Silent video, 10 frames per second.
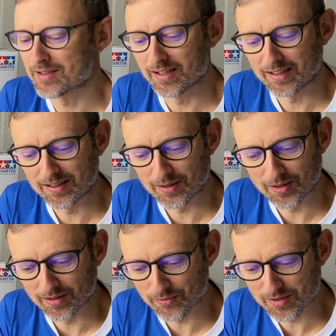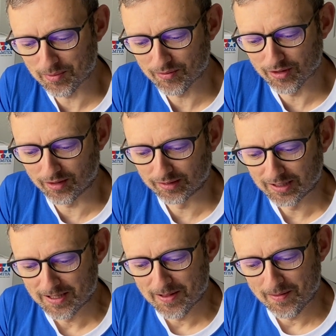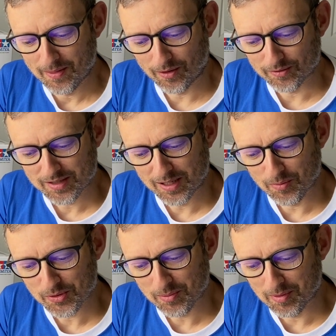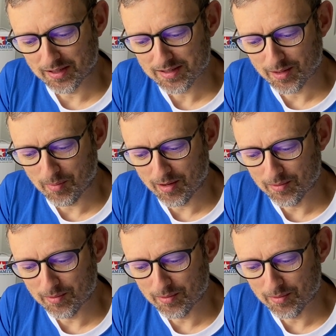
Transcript: thing. And obviously we've got, I'll tell you what's on my list at the moment.